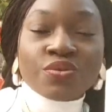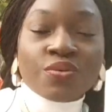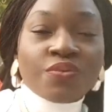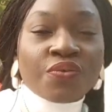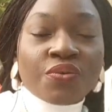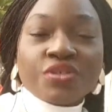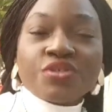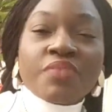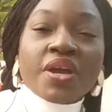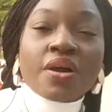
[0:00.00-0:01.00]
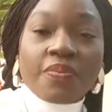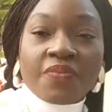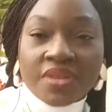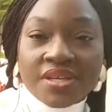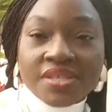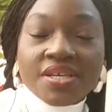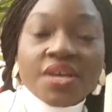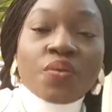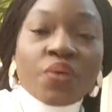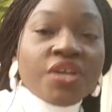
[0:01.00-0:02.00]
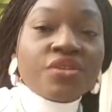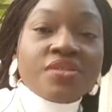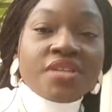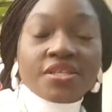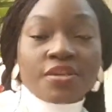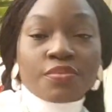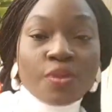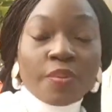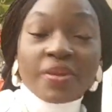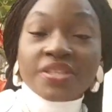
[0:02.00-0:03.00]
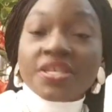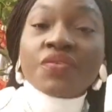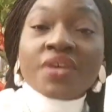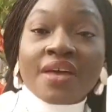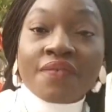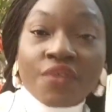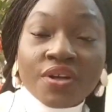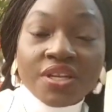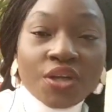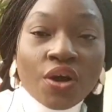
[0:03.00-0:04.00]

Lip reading: So for us to make up for this, we need to take some supplements if you can afford it.